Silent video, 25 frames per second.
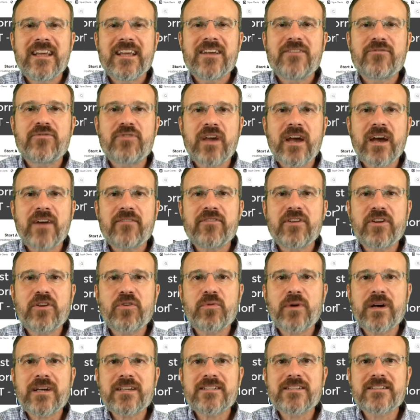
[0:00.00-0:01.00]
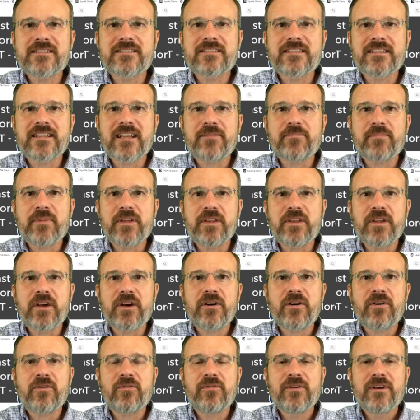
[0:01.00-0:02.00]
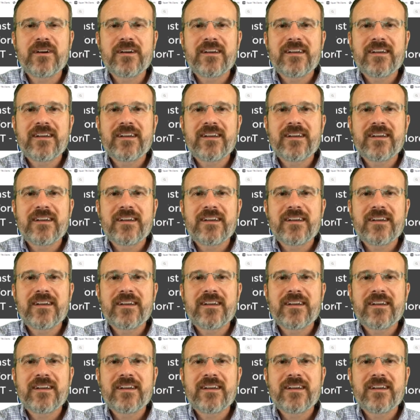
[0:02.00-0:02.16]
If you have any questions, let me know.